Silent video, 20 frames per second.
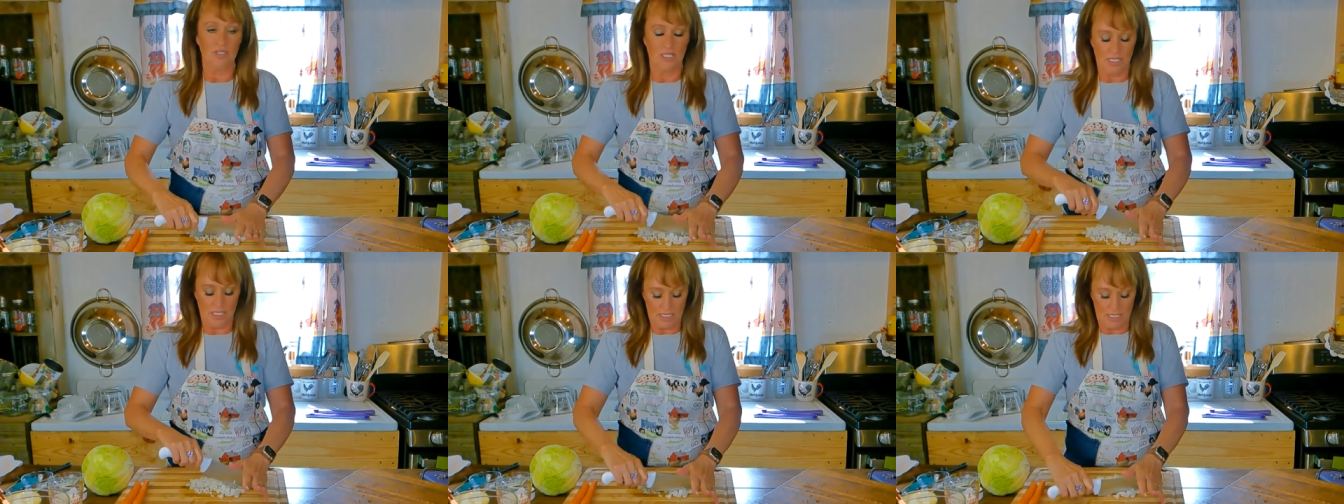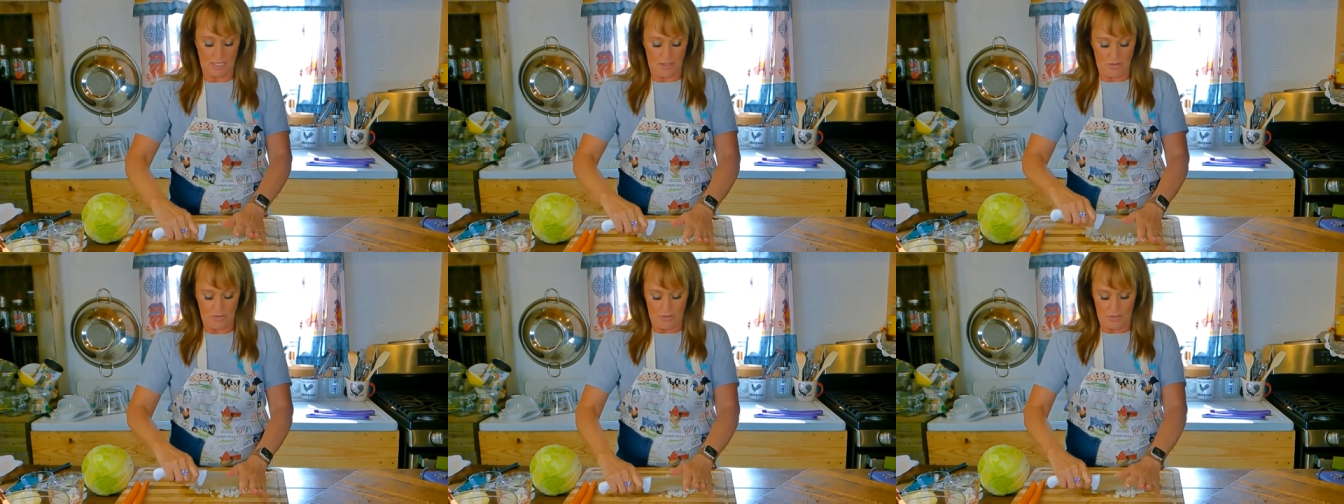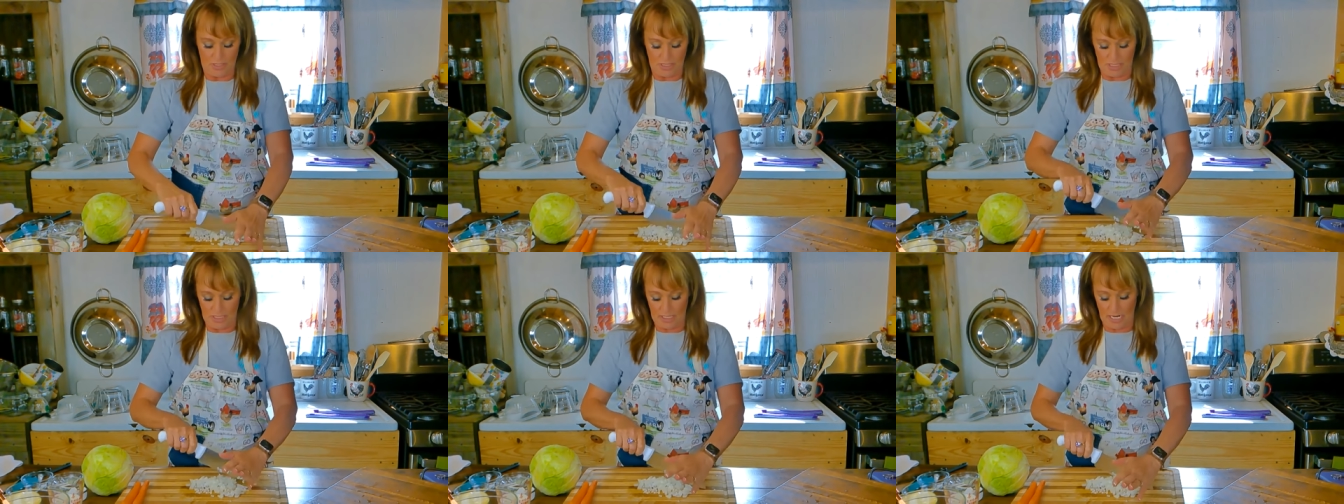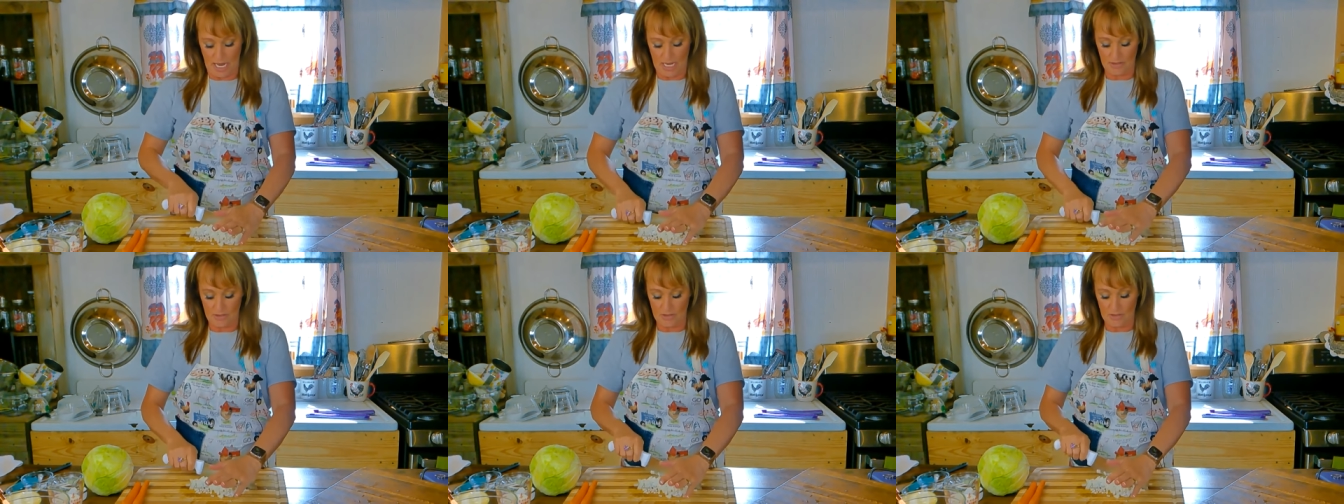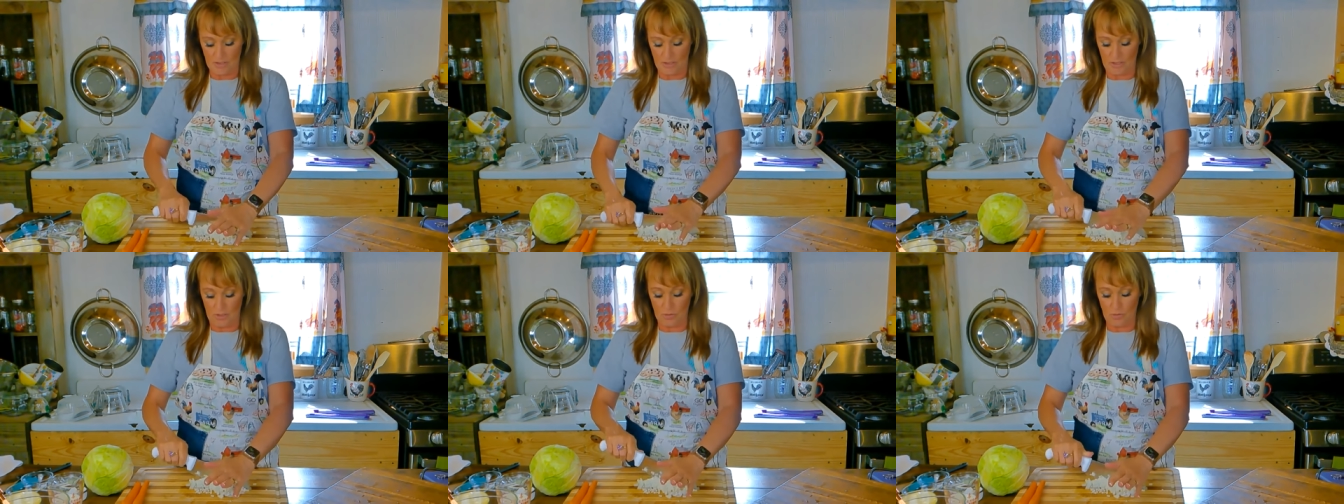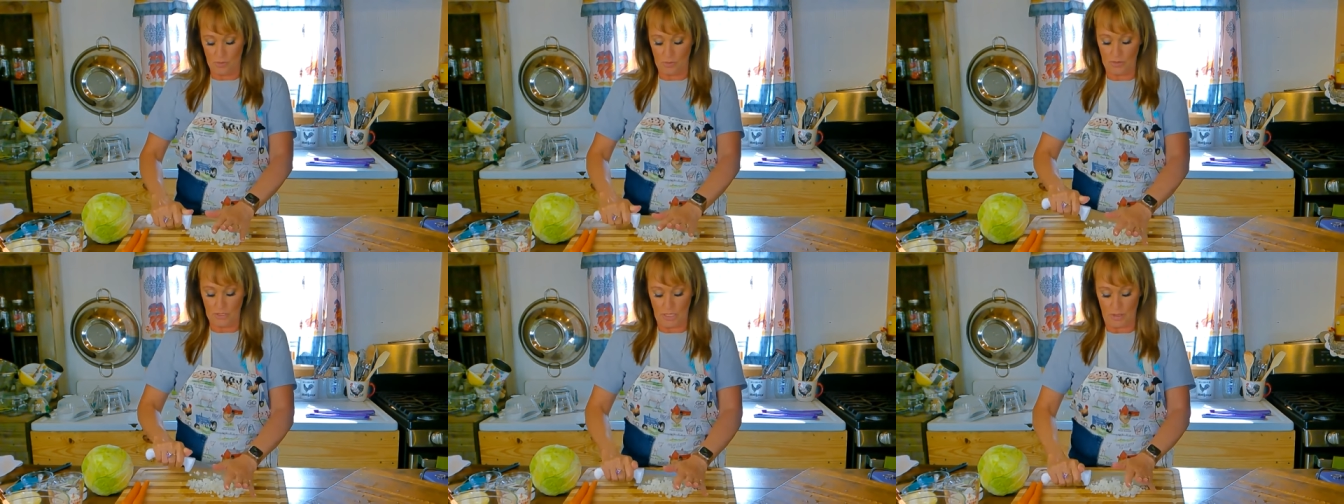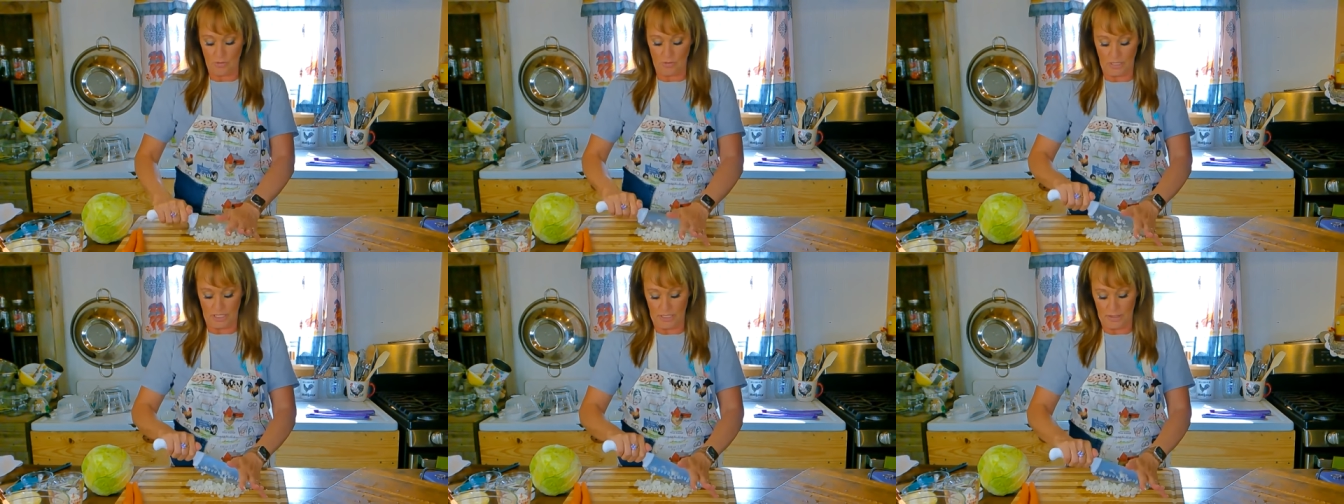videos that I just couldn't put
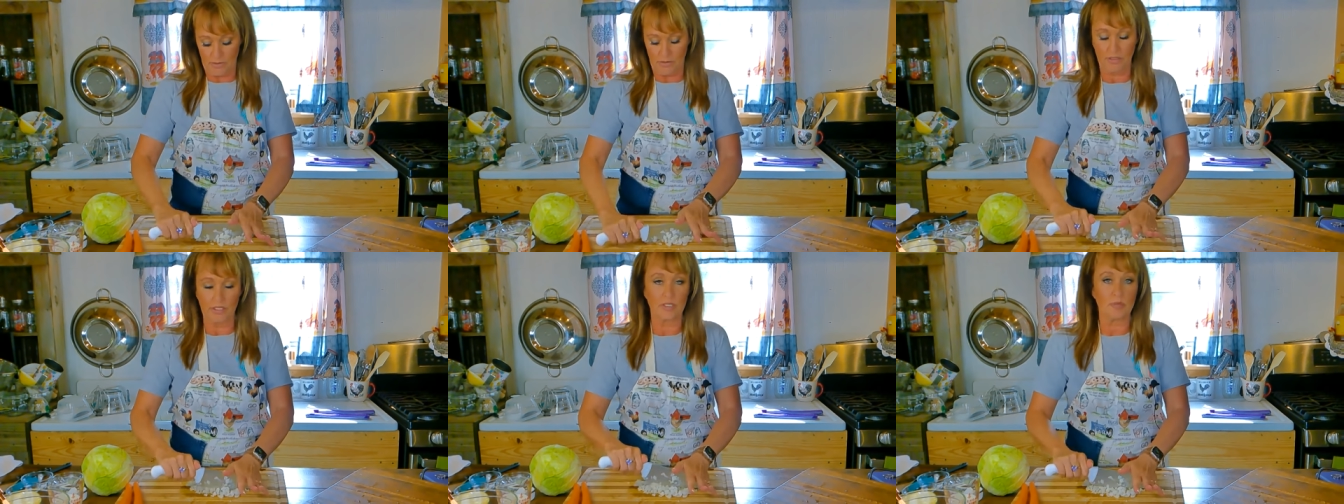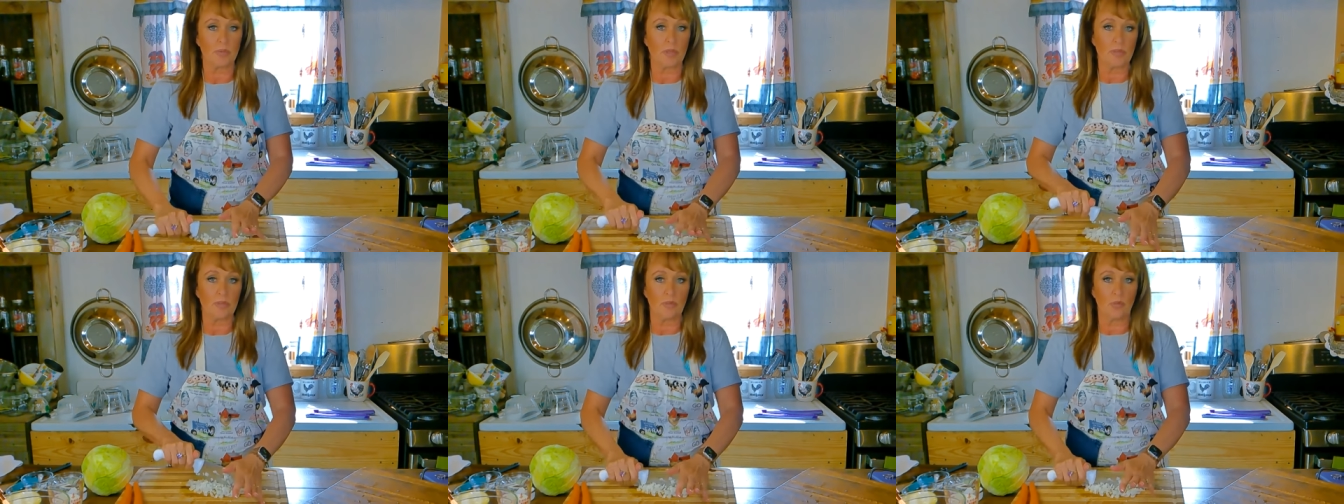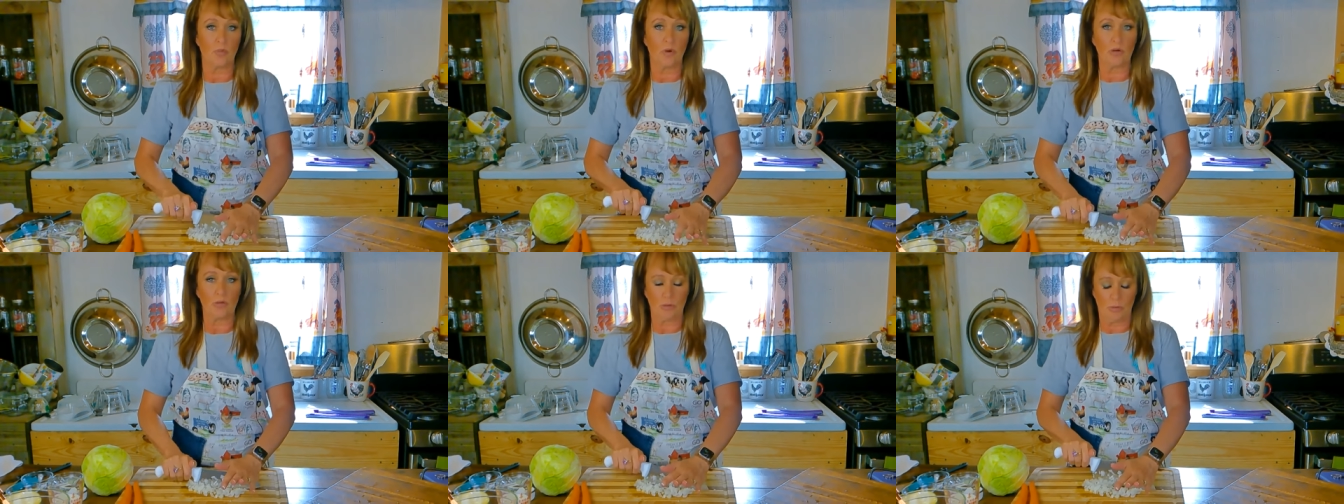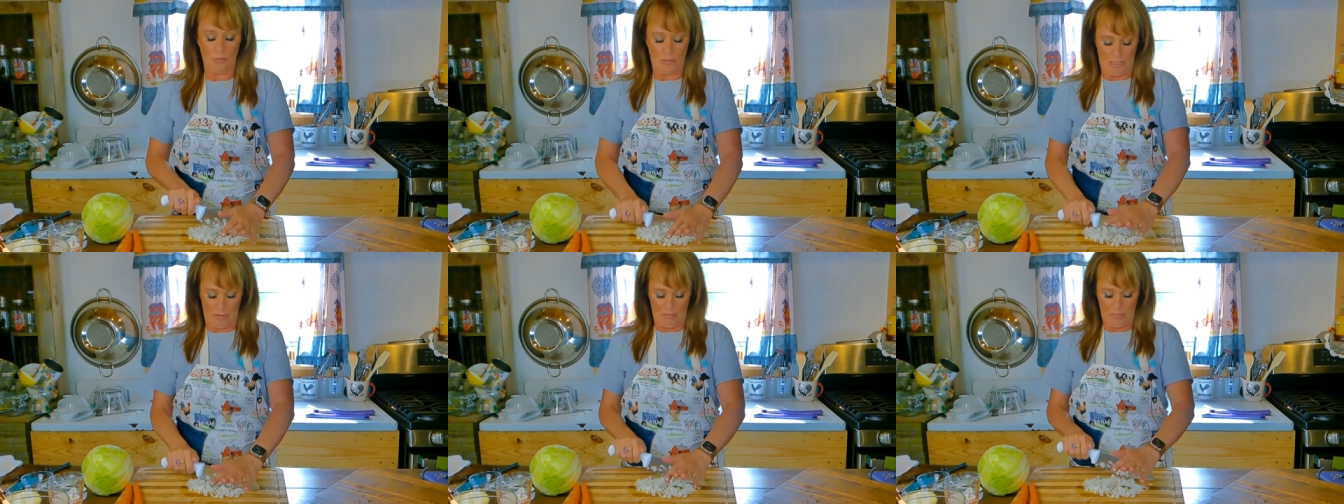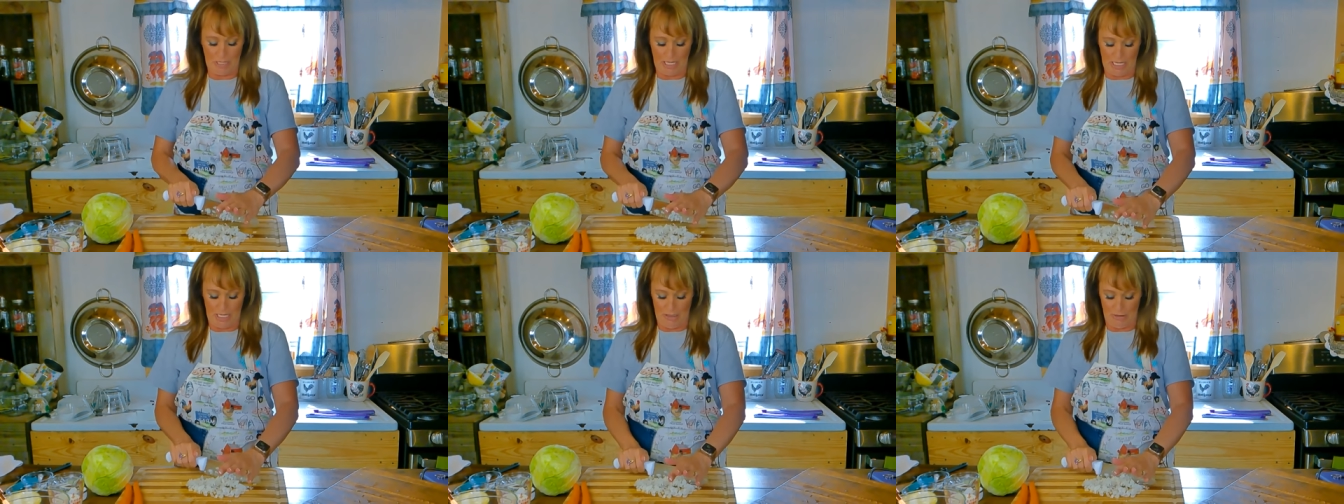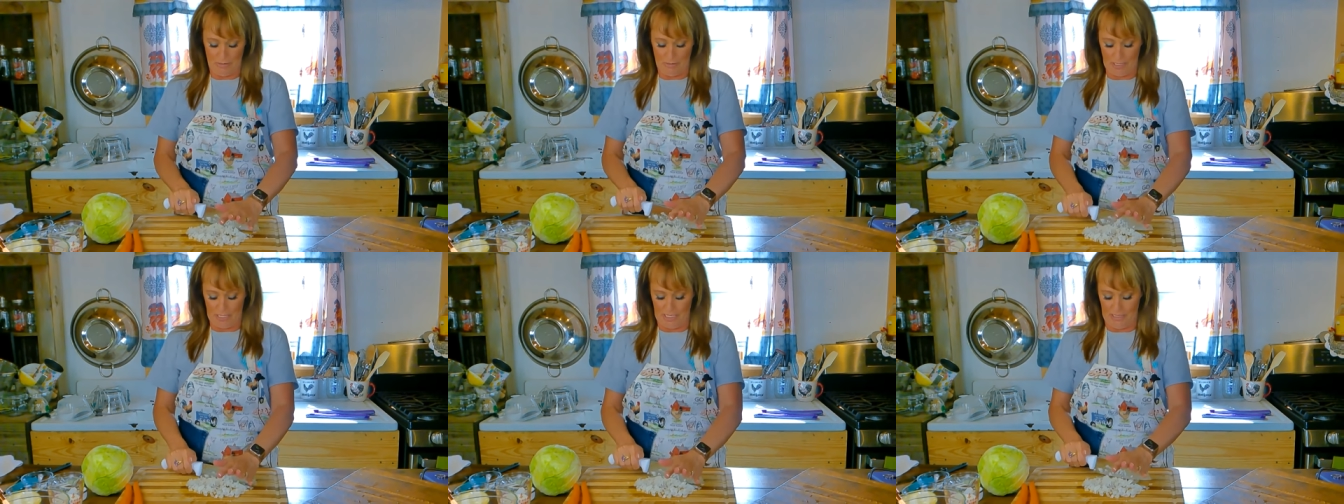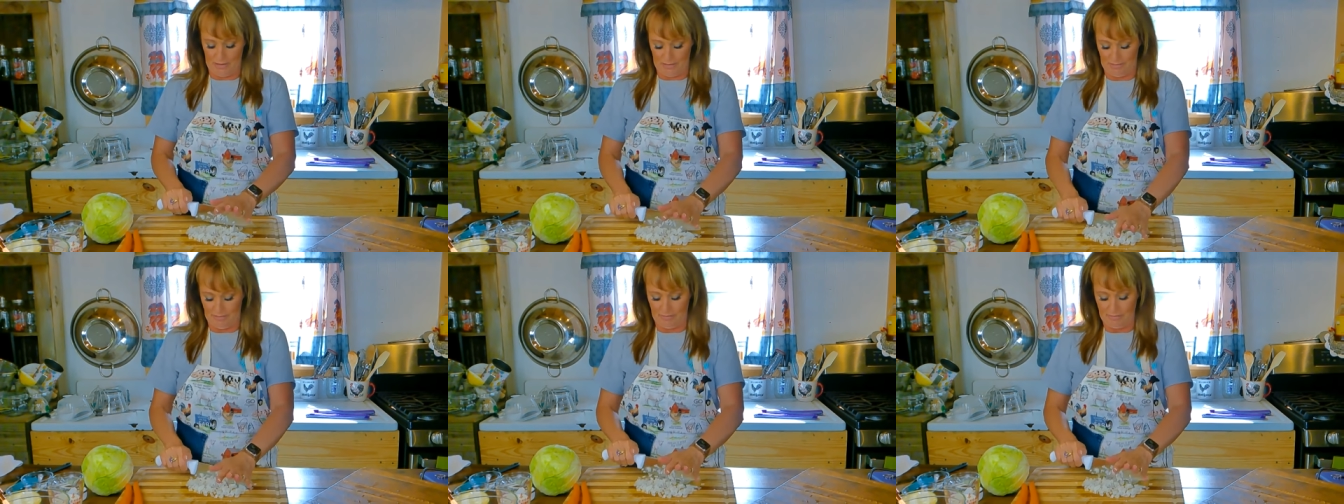on here because people weren't going to be able to hear
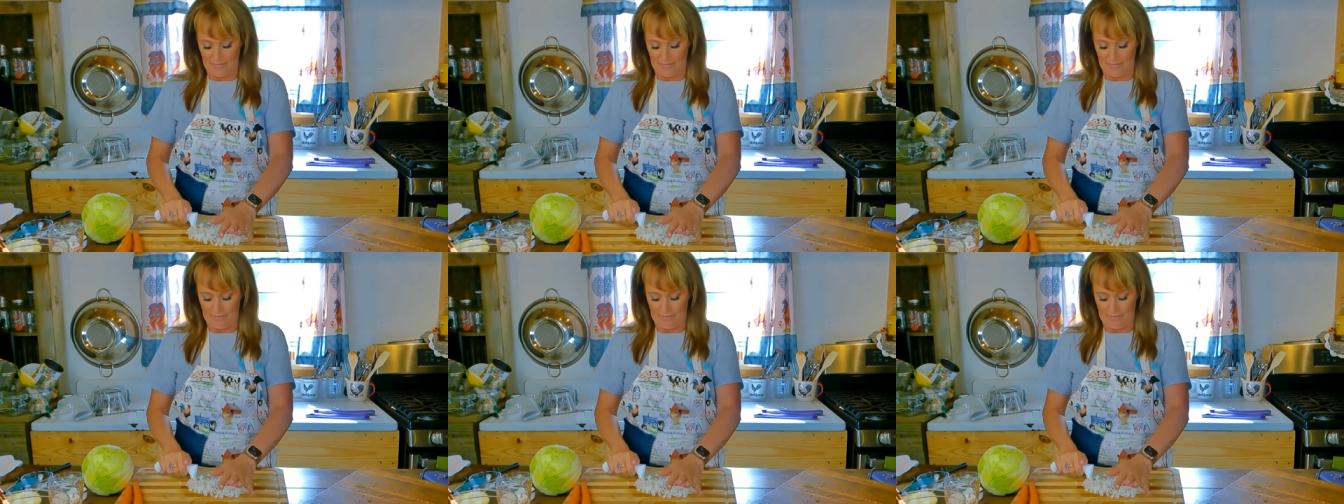me.